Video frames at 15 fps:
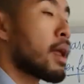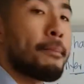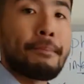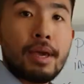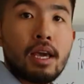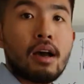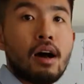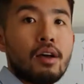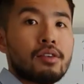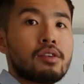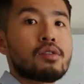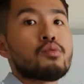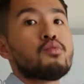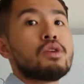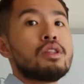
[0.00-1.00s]

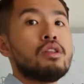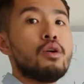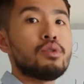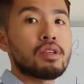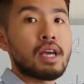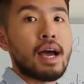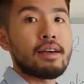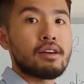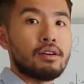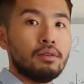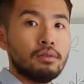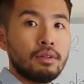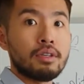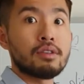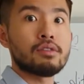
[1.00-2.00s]
because we know
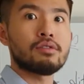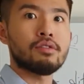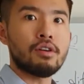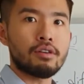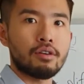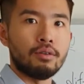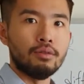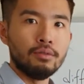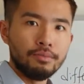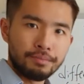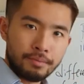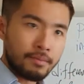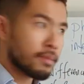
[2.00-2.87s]
cycle is a circle,